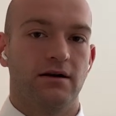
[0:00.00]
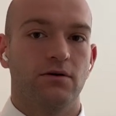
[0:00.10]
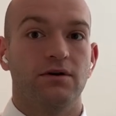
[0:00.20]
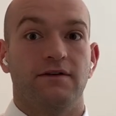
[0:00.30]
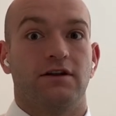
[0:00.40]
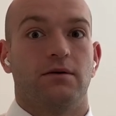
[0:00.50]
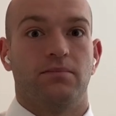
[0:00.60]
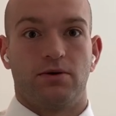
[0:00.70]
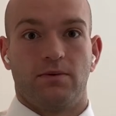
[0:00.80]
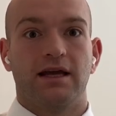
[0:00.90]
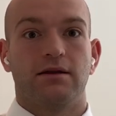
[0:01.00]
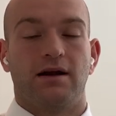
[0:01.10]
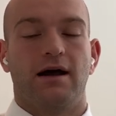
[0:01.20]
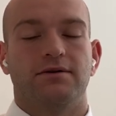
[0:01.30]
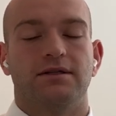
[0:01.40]
no one even could put a regular
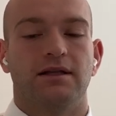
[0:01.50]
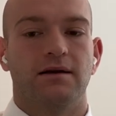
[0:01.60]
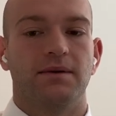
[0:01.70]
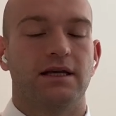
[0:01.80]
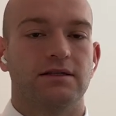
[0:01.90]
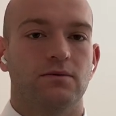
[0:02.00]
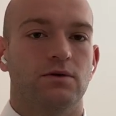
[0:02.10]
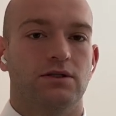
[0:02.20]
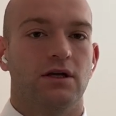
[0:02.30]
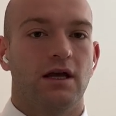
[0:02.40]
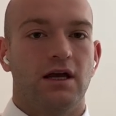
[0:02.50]
house in there because it was